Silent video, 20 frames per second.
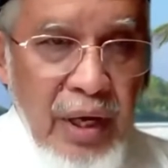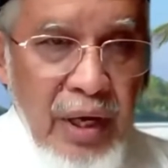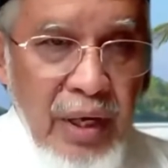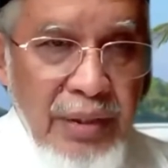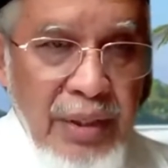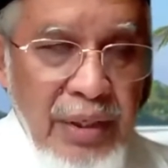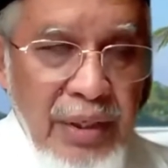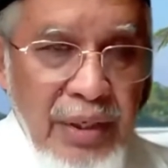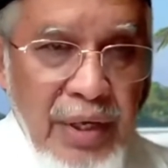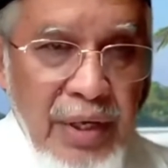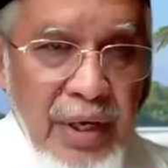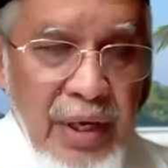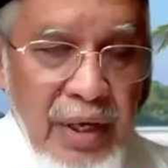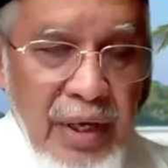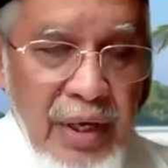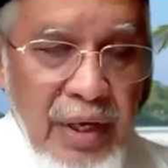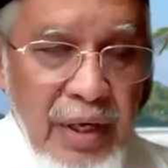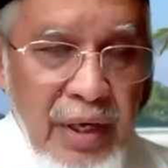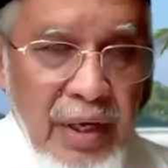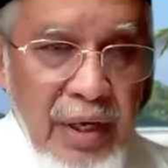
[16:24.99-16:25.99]

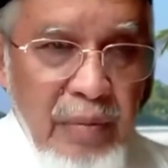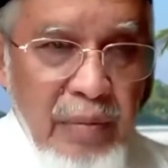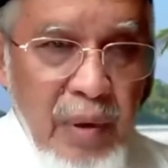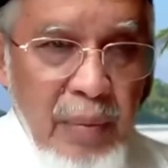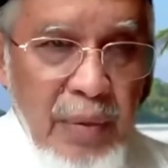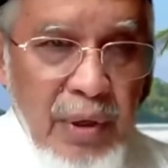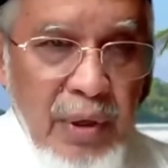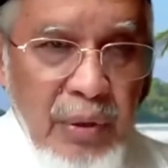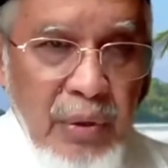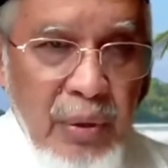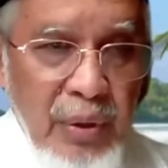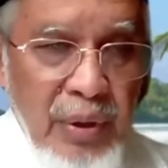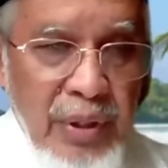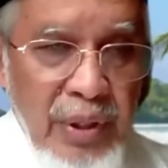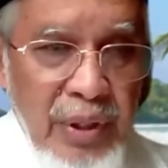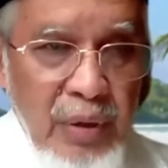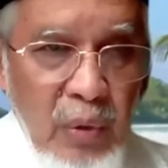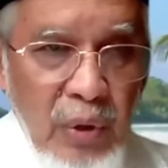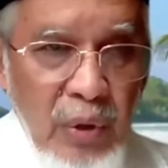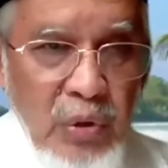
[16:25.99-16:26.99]
Adinda Muhammad Noori
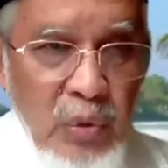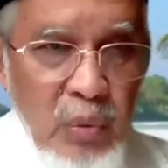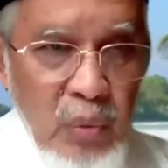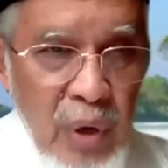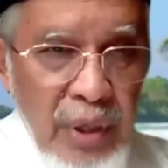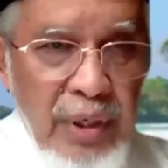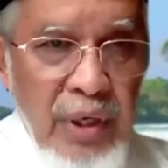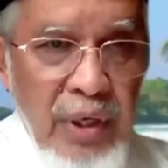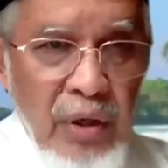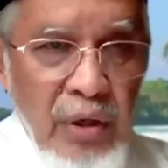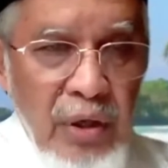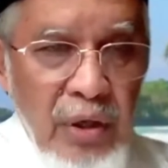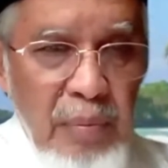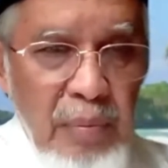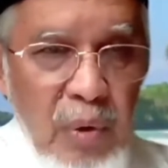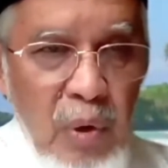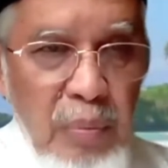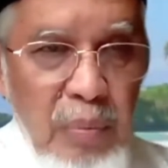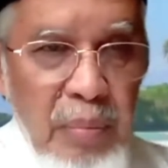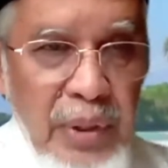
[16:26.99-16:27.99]
he was working on a
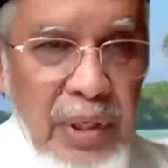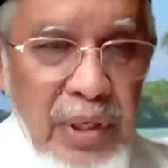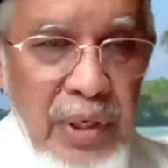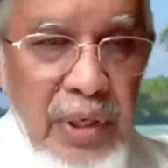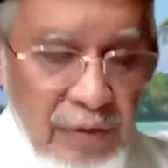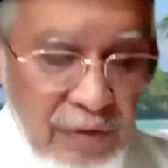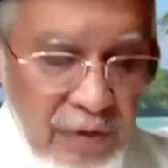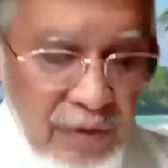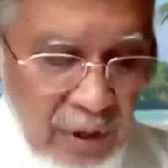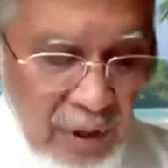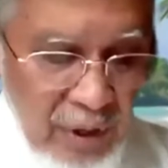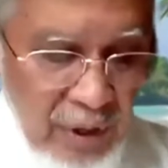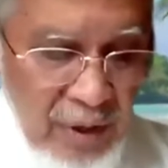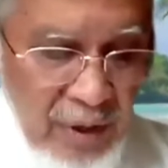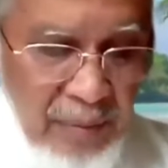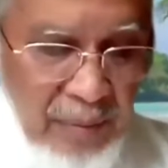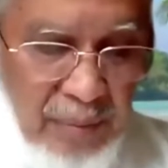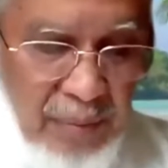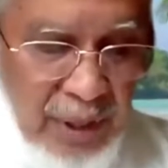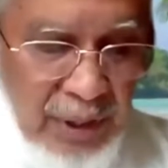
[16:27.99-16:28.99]
book, but he never
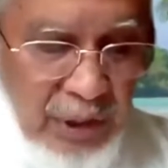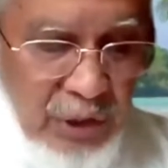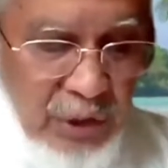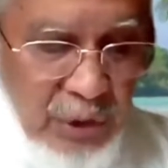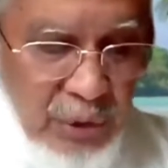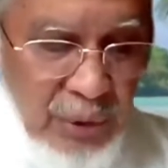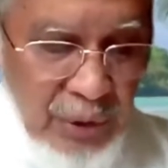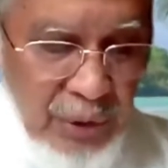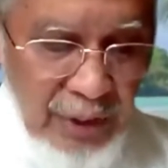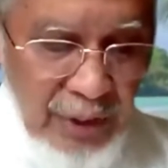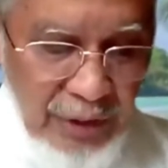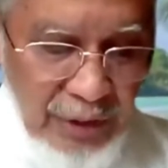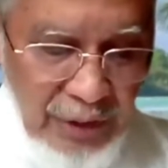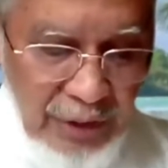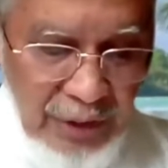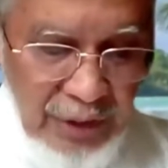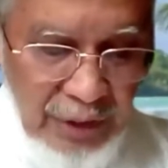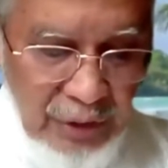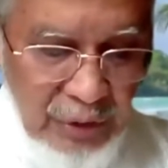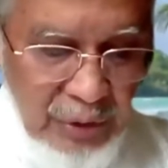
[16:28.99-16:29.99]
managed to get
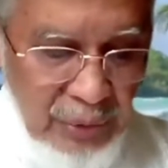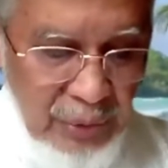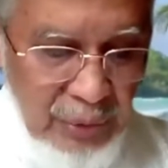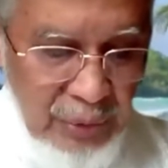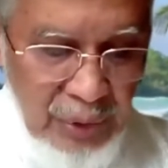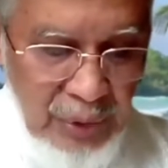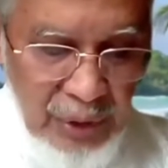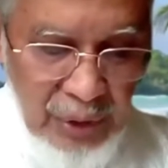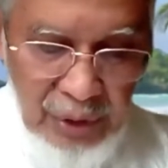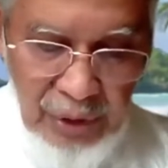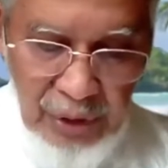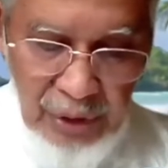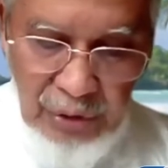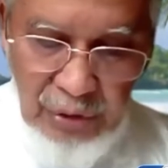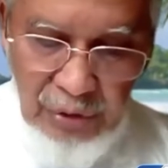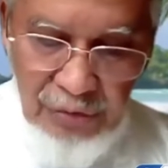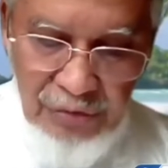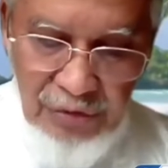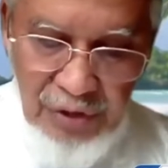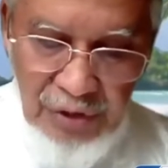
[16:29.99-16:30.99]

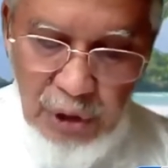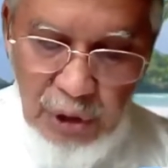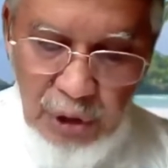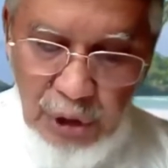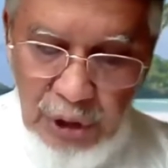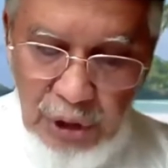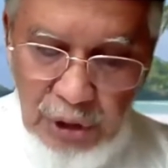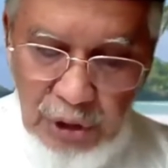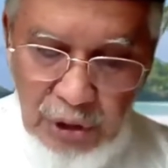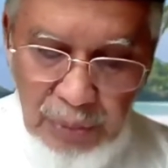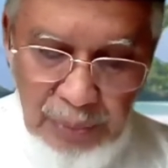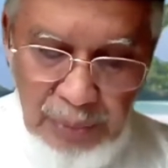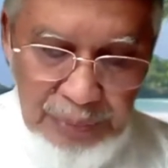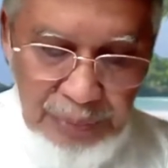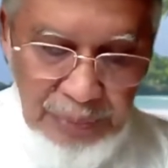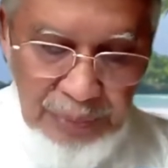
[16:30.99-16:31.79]
to finish it.